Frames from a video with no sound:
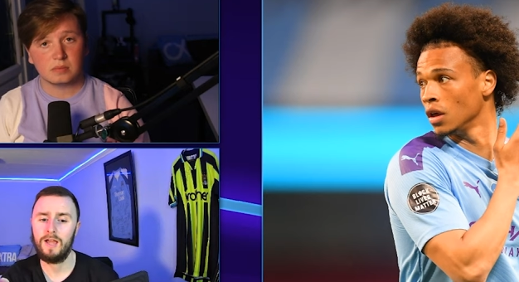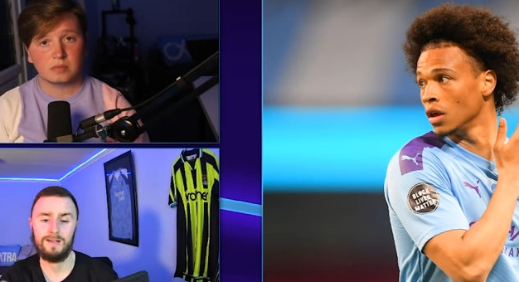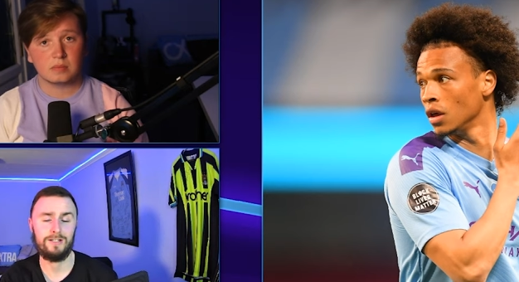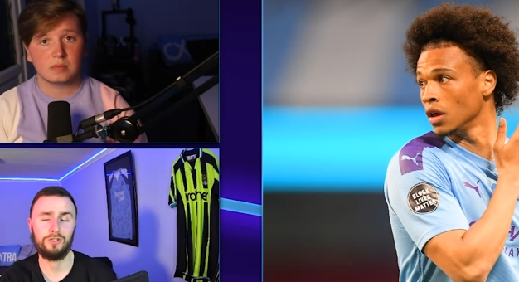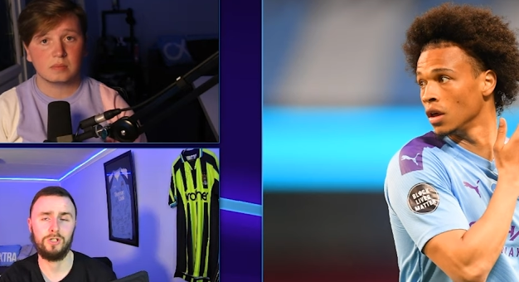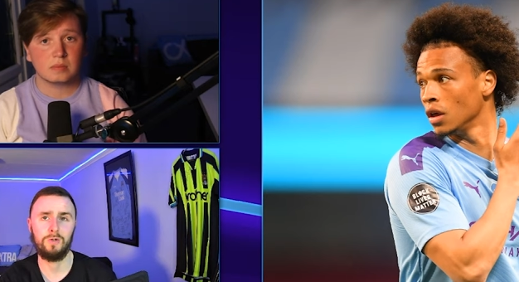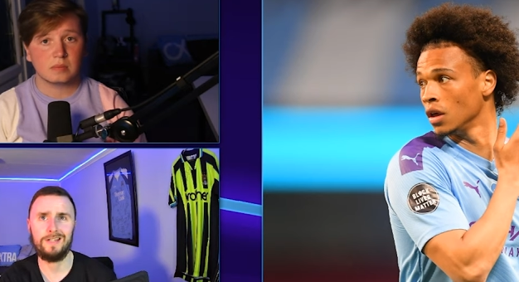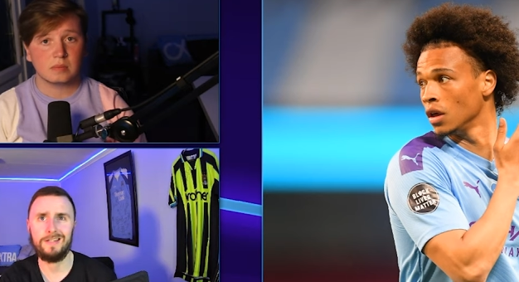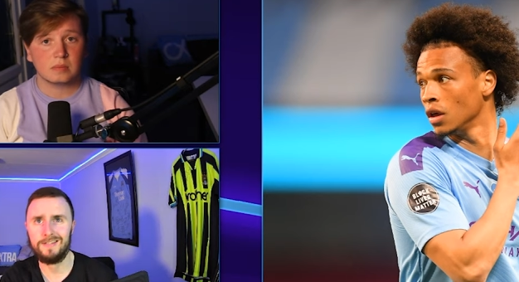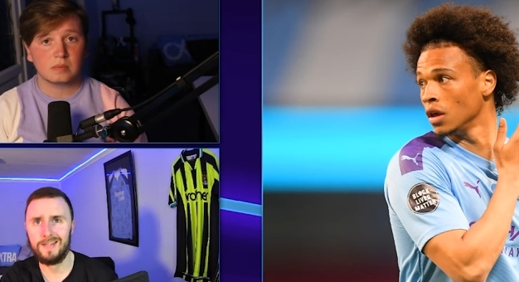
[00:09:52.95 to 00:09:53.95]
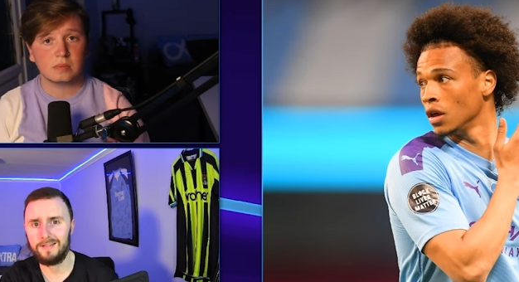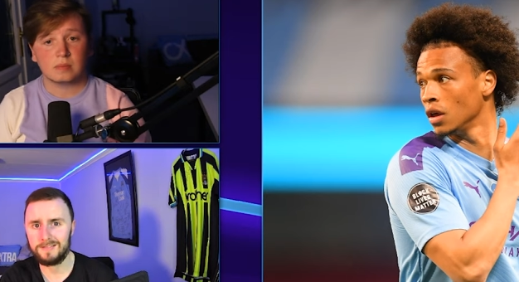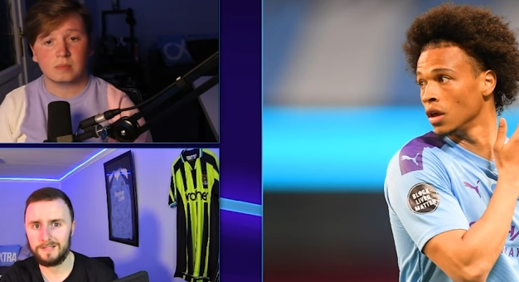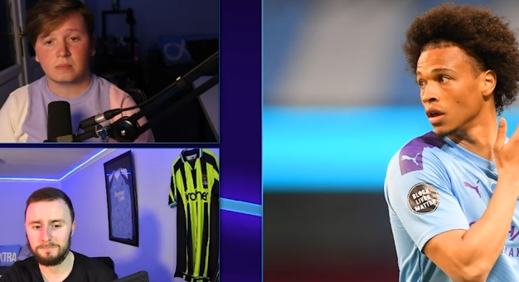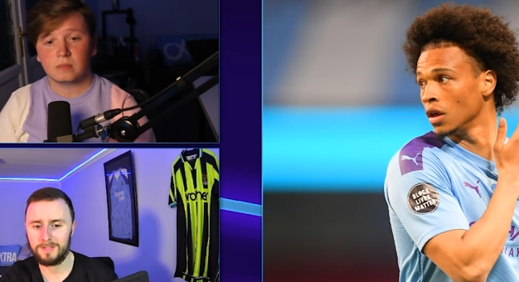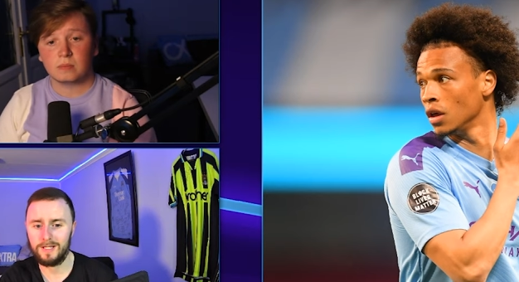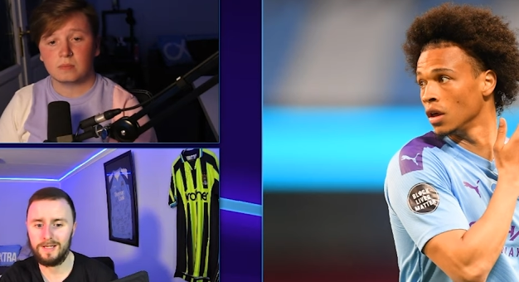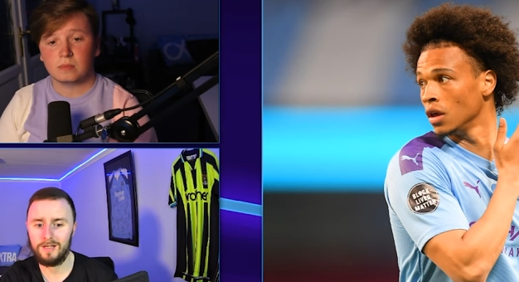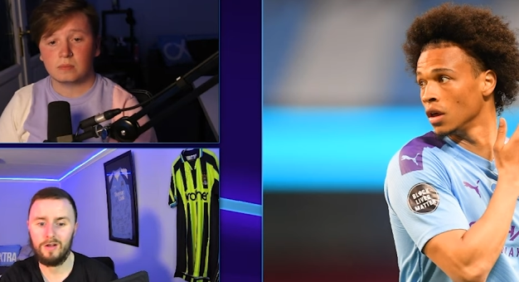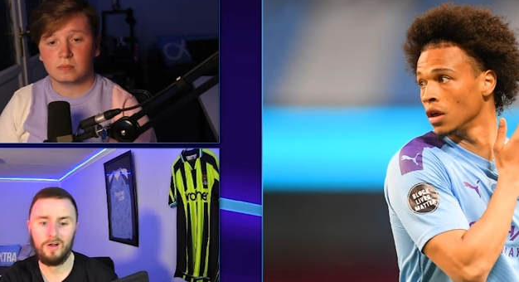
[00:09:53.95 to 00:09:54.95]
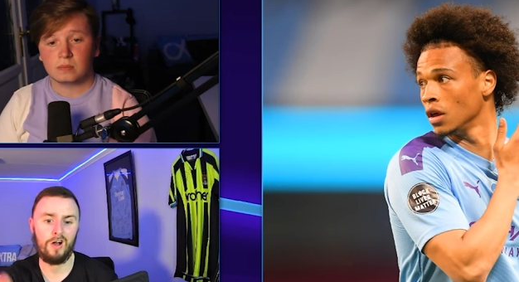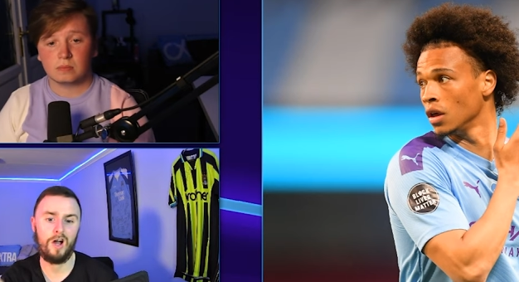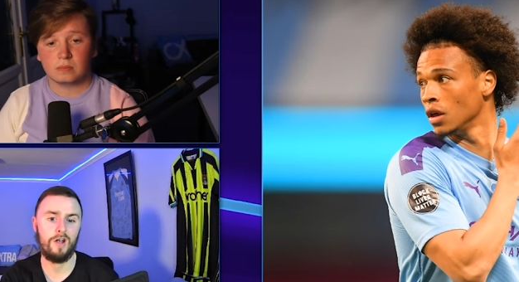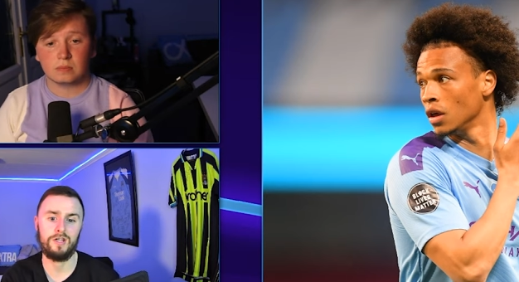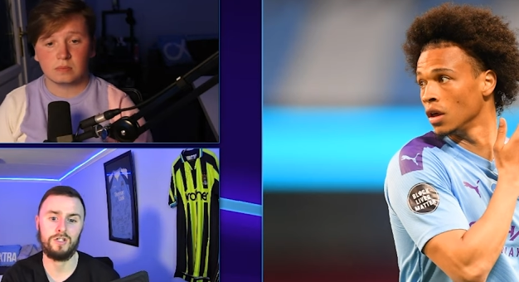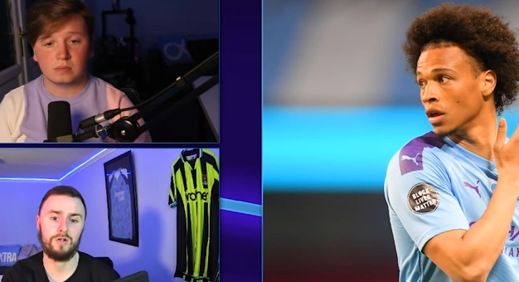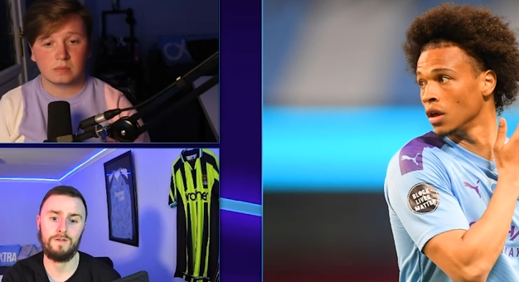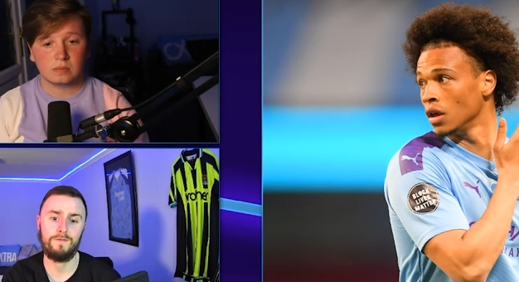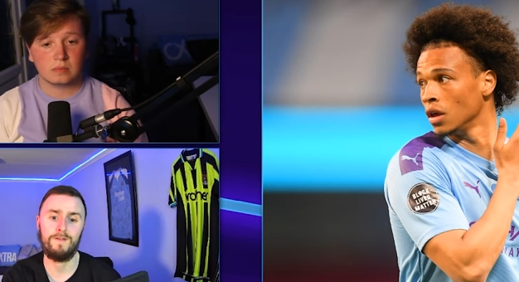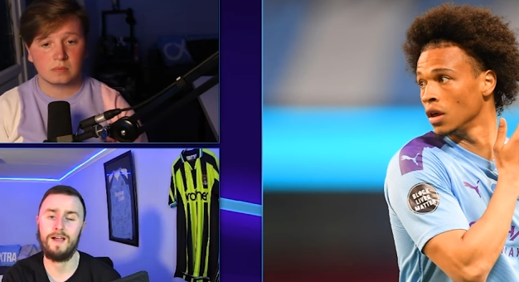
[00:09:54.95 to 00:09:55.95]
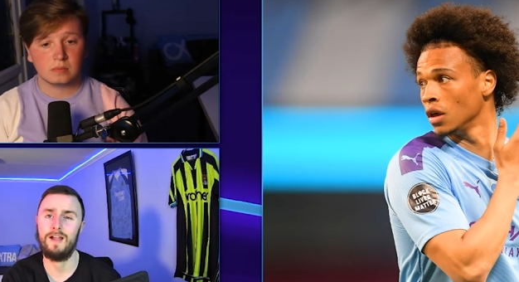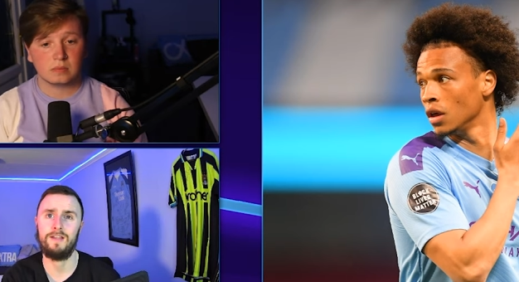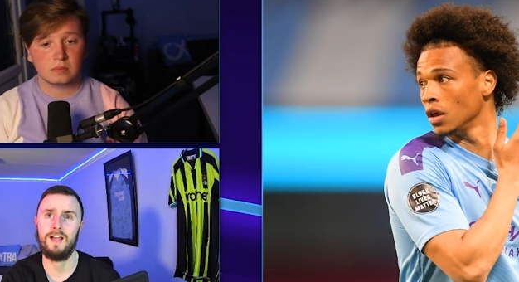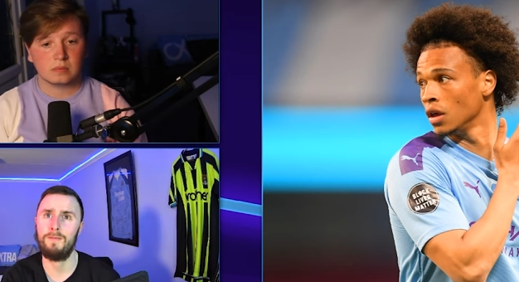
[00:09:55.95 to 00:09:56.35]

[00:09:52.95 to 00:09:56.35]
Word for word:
Speaker 1: Uh, are you totally against him playing, or are you totally fine?